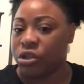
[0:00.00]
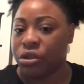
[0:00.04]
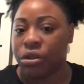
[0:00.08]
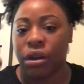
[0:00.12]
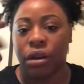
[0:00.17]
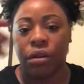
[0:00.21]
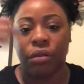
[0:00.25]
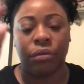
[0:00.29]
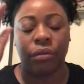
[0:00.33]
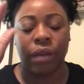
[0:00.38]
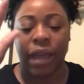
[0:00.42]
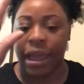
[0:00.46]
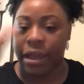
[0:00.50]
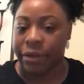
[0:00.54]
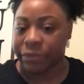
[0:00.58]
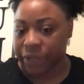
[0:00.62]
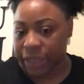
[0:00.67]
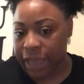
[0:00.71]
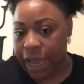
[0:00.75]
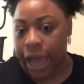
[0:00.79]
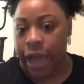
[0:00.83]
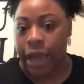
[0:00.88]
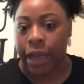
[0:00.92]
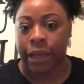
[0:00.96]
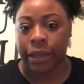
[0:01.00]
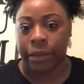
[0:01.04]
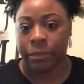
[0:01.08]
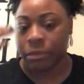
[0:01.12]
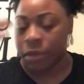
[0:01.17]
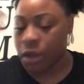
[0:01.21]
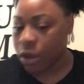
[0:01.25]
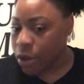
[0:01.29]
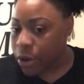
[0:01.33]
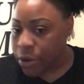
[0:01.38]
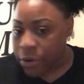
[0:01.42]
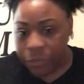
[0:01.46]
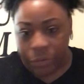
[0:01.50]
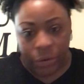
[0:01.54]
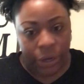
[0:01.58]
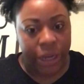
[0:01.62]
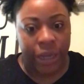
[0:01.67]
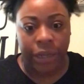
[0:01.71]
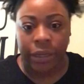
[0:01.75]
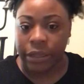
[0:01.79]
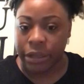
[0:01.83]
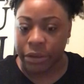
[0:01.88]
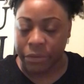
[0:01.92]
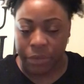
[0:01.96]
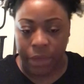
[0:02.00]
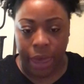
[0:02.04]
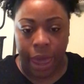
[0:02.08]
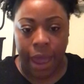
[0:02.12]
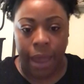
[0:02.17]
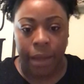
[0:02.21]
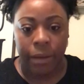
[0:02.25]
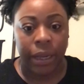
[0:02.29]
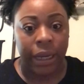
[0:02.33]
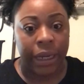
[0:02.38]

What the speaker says: you don't have time for any of that.